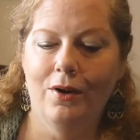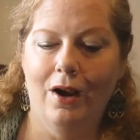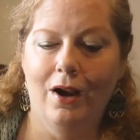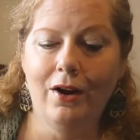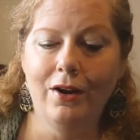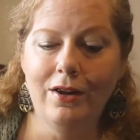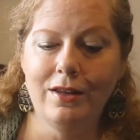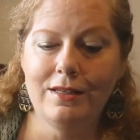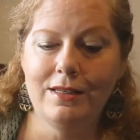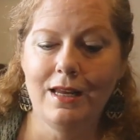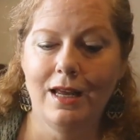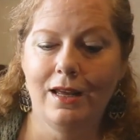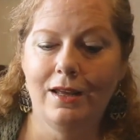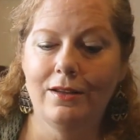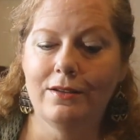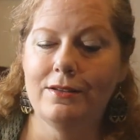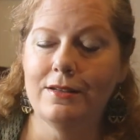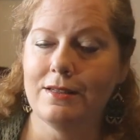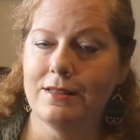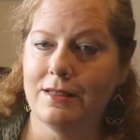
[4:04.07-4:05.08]
Our
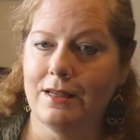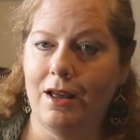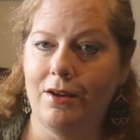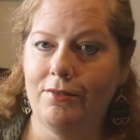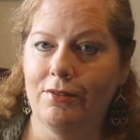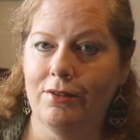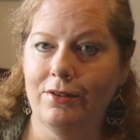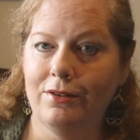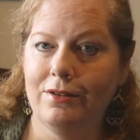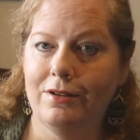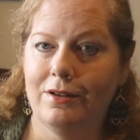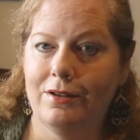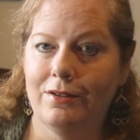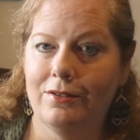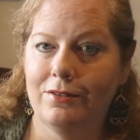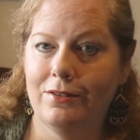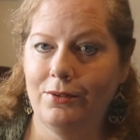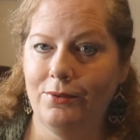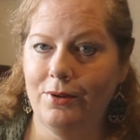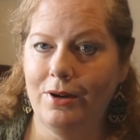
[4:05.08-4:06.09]
intel discovered
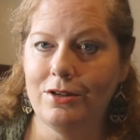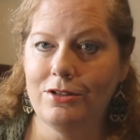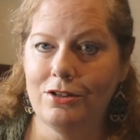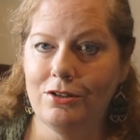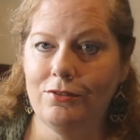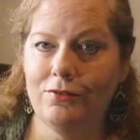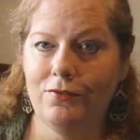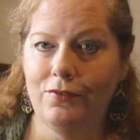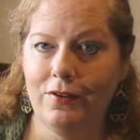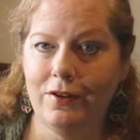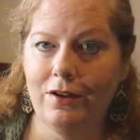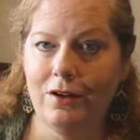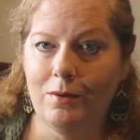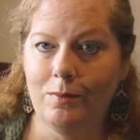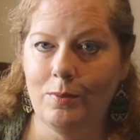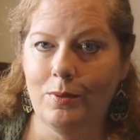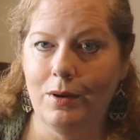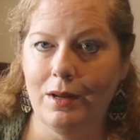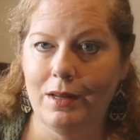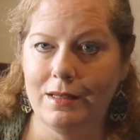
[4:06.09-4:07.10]
the Russian
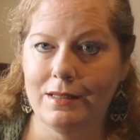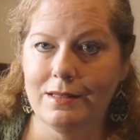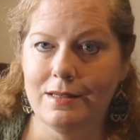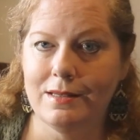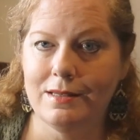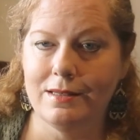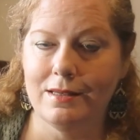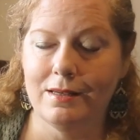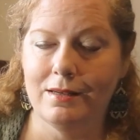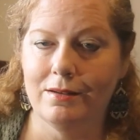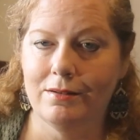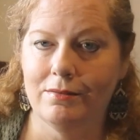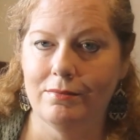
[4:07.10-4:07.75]
fingerprints.